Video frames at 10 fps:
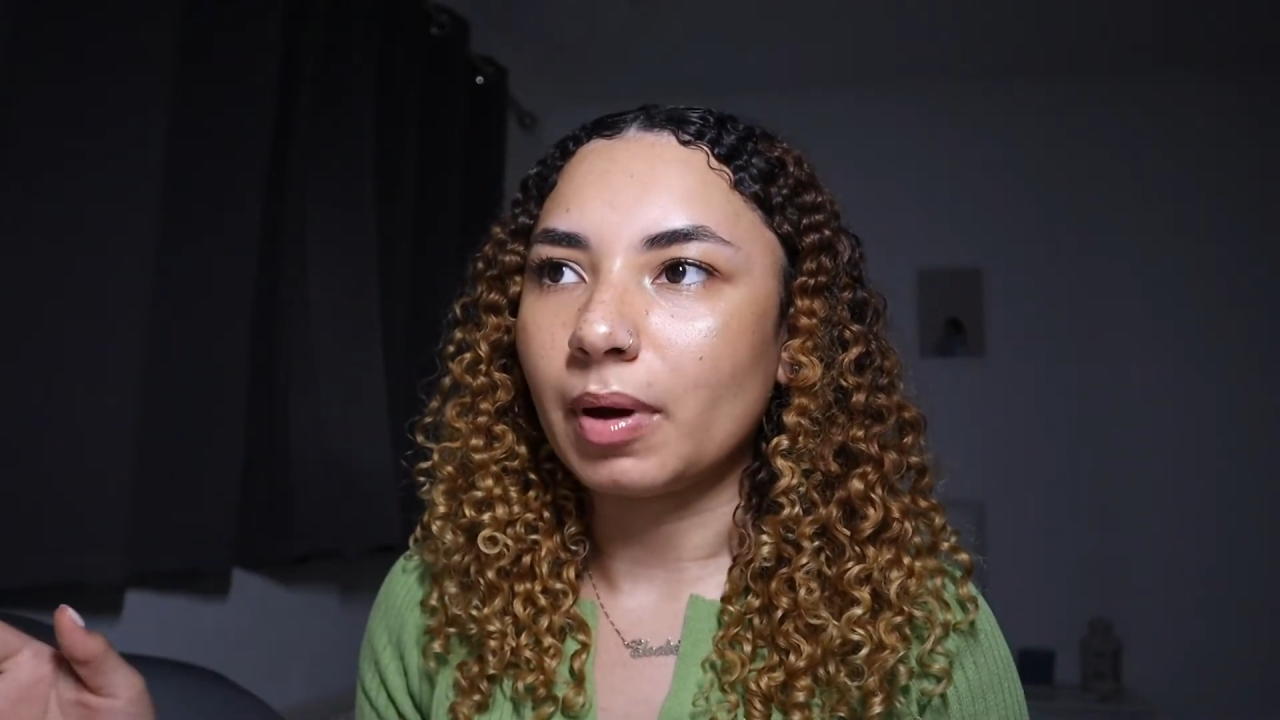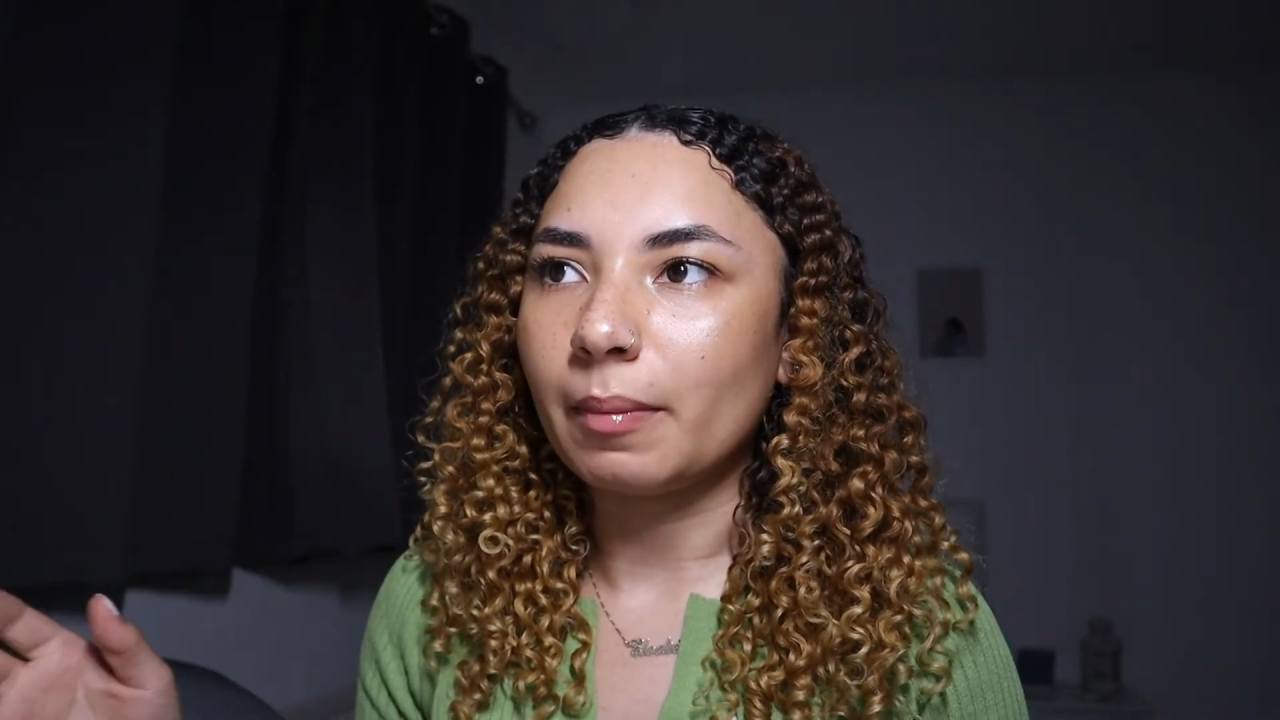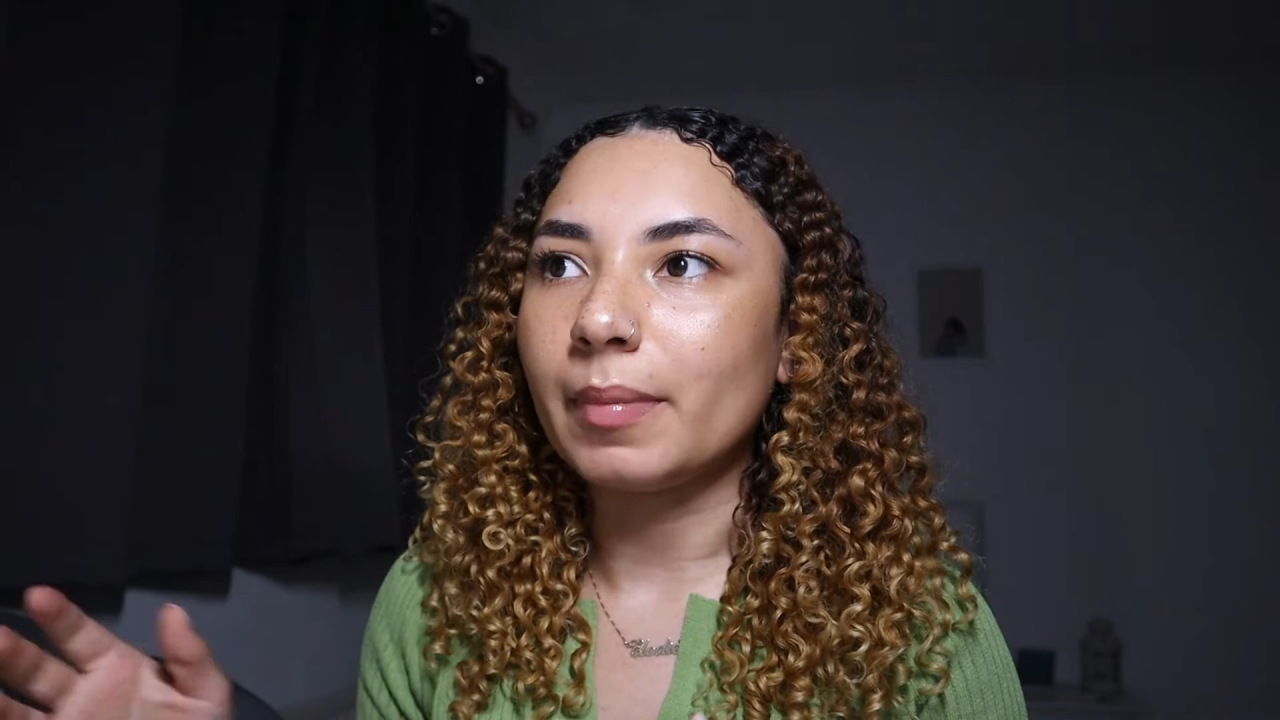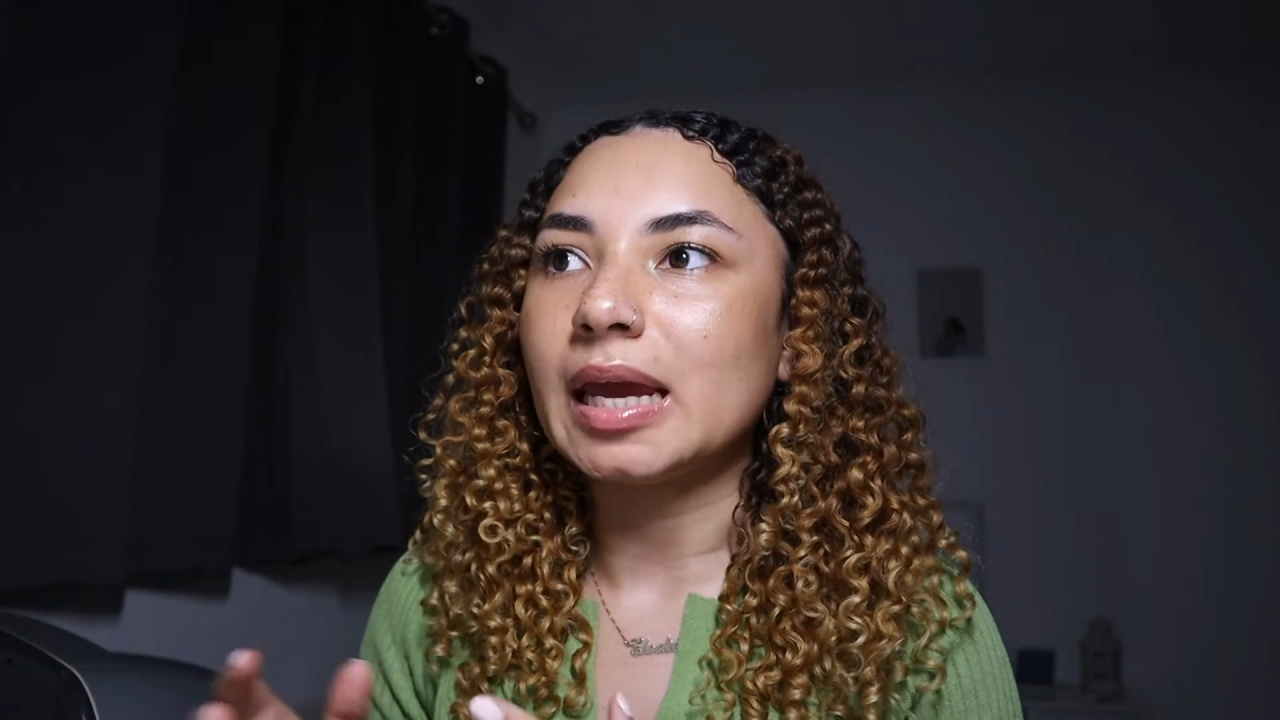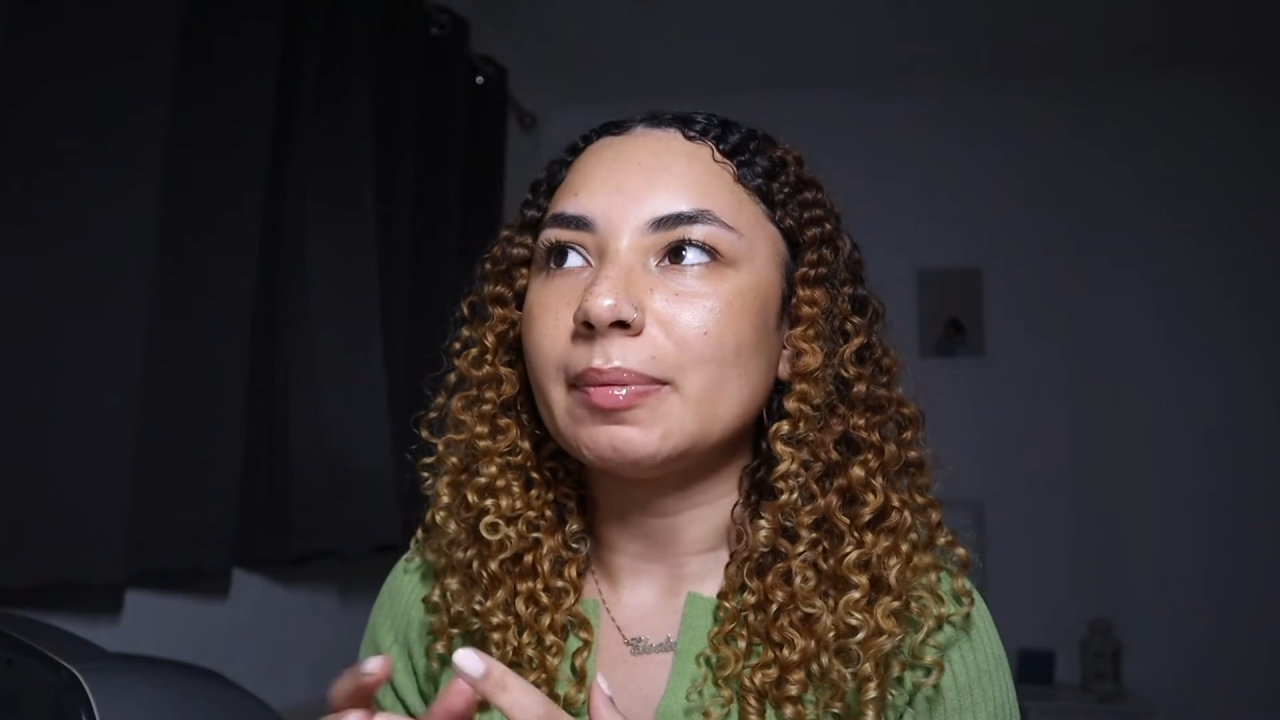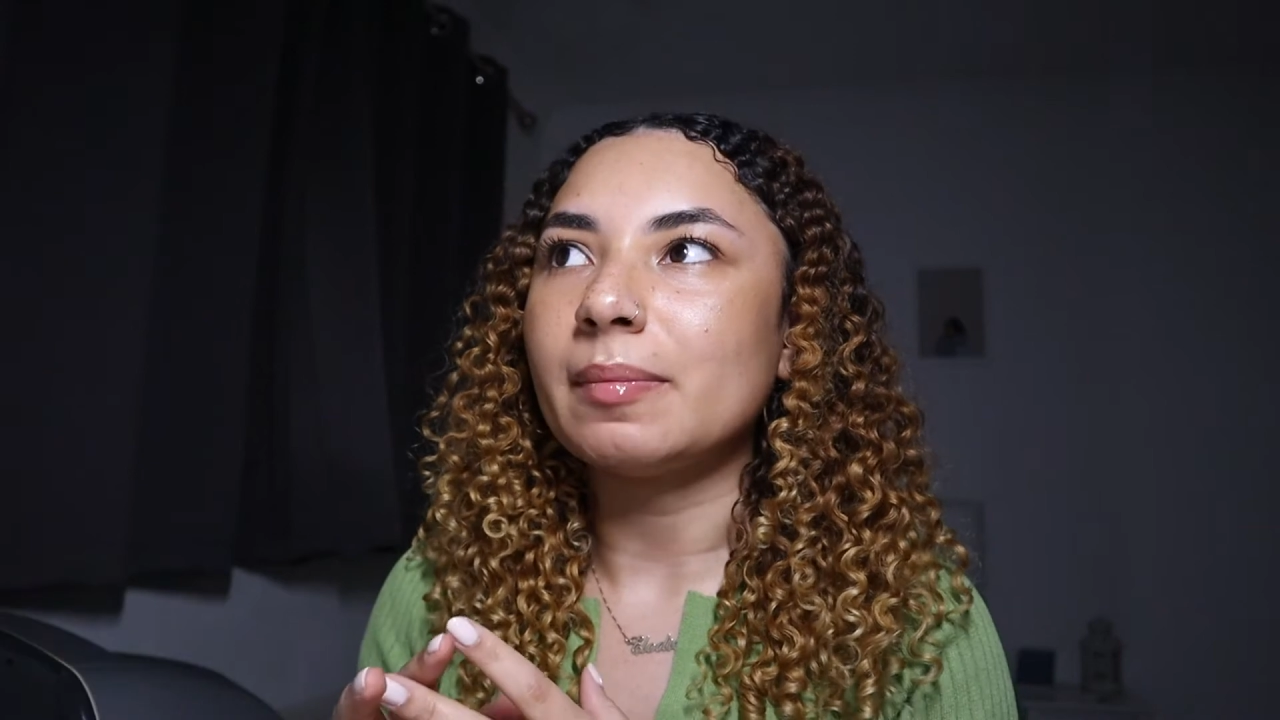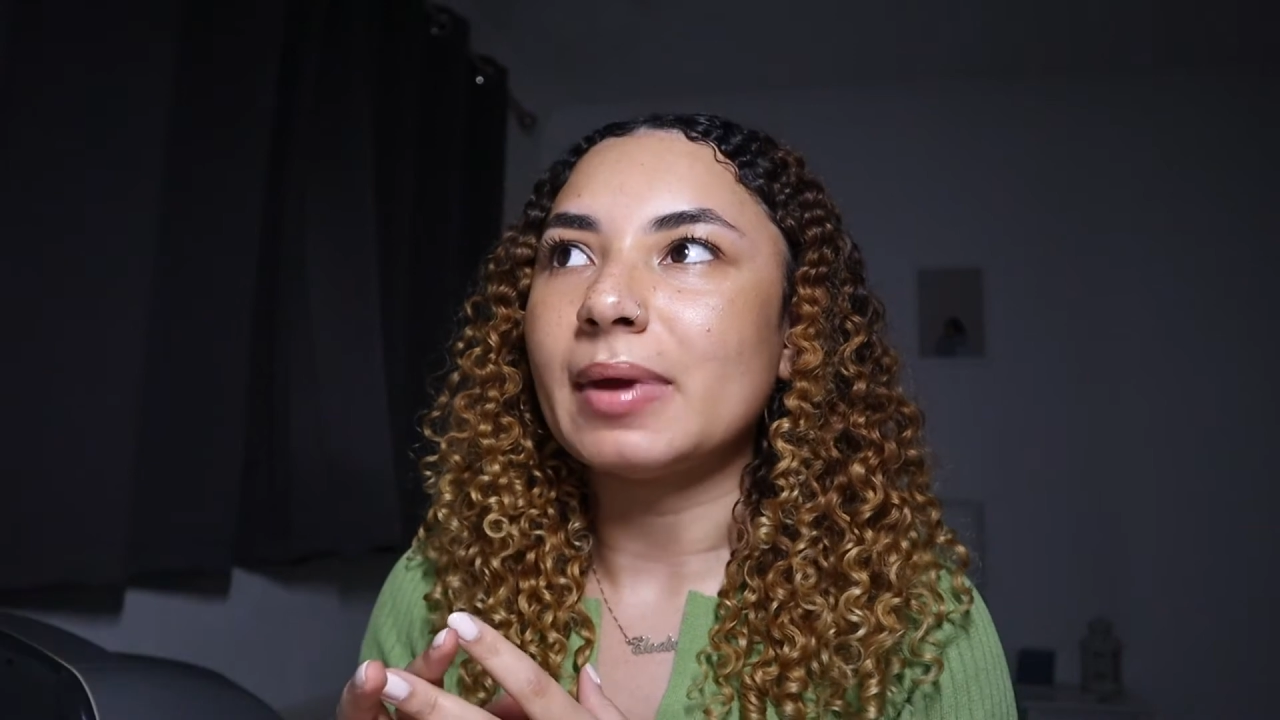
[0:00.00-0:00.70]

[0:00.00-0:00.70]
but maybe